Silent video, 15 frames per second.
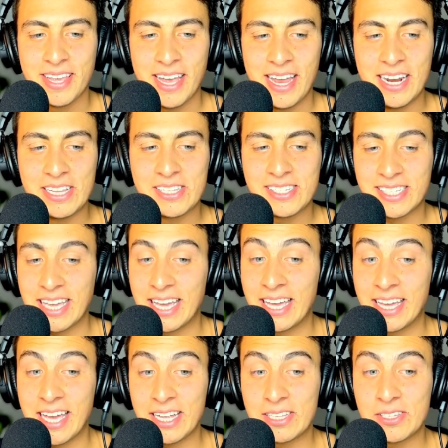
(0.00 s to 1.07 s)
and it's it
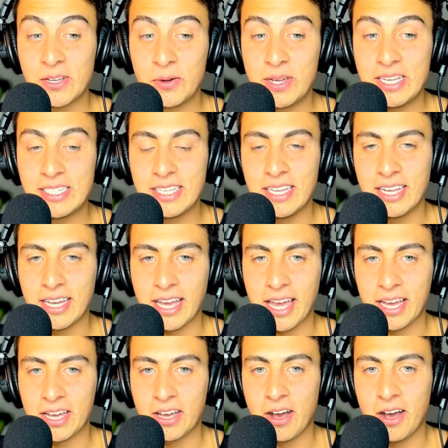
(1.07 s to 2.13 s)
can get so easy to
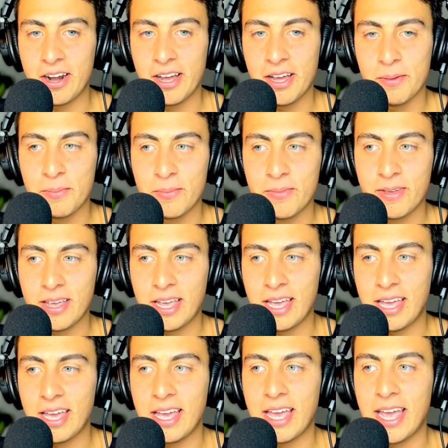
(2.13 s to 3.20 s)
get caught up
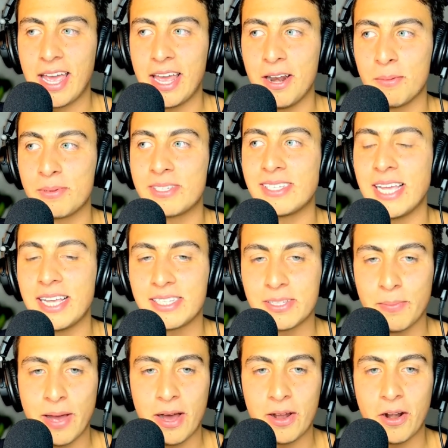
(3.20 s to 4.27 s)
and obsess
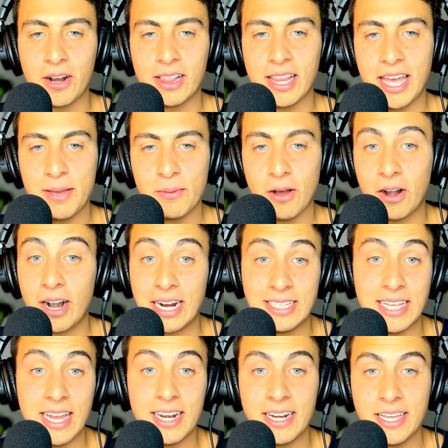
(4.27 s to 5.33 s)
about our label, our
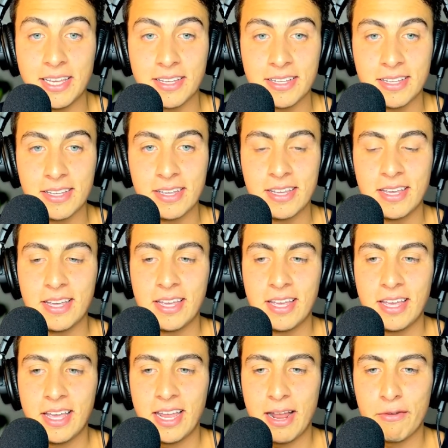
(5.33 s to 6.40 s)
identity.
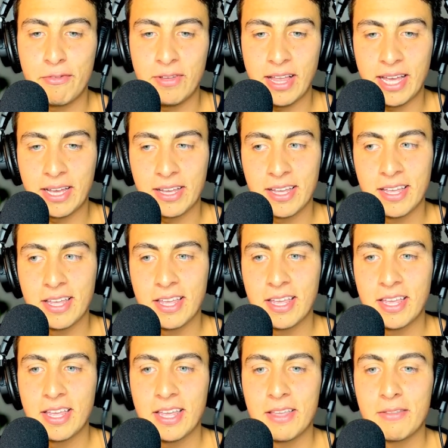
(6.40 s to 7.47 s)
And I feel like
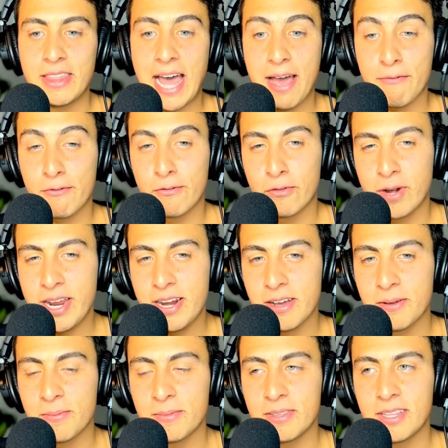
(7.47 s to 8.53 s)
that
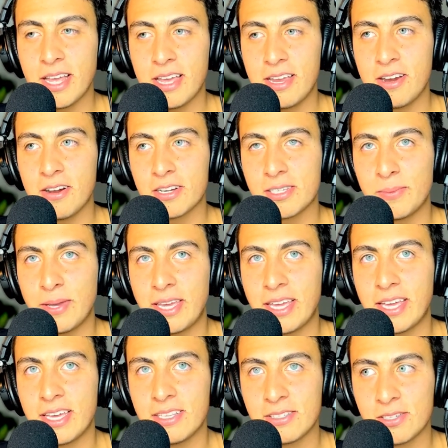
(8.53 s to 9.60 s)
freedom that you're
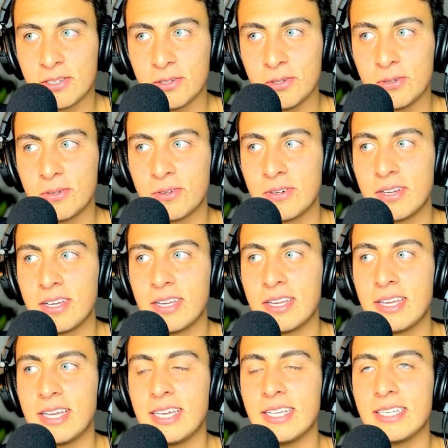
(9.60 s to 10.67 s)
speaking into
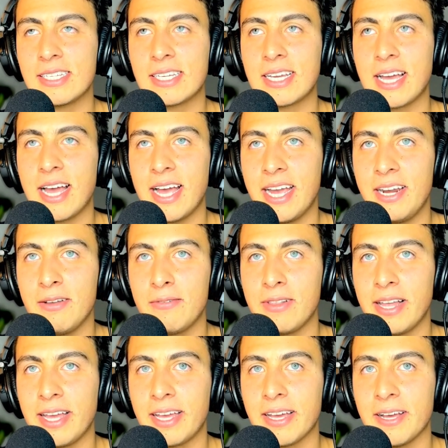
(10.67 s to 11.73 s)
is kind of
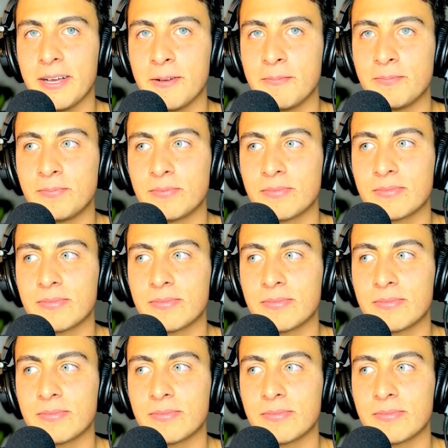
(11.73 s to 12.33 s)
like um